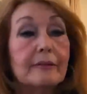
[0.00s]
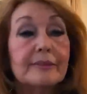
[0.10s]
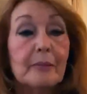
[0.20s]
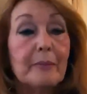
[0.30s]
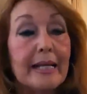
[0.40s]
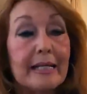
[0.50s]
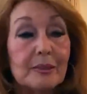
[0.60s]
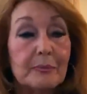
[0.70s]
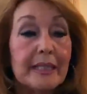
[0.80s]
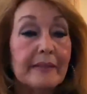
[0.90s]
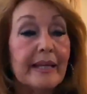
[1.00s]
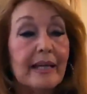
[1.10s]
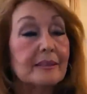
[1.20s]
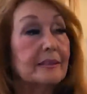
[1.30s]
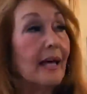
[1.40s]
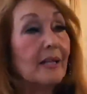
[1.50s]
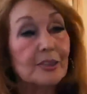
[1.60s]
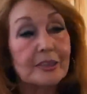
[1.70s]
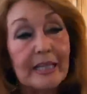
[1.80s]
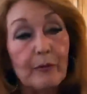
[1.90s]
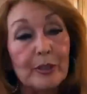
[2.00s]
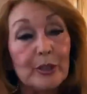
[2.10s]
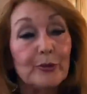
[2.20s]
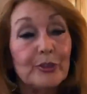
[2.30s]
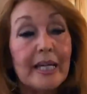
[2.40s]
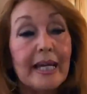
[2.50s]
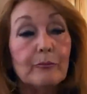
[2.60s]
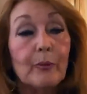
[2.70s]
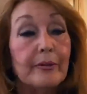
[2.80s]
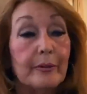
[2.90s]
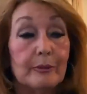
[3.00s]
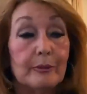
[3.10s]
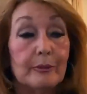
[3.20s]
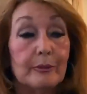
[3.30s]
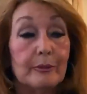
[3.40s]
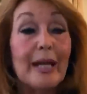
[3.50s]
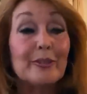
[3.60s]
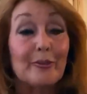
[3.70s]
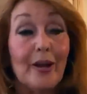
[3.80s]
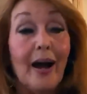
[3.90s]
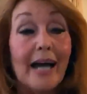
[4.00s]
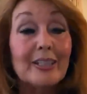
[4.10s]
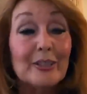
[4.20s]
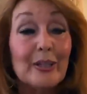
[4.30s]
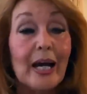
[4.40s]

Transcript: somebody gives them $10,000 to say what you said, whether it was correct or not,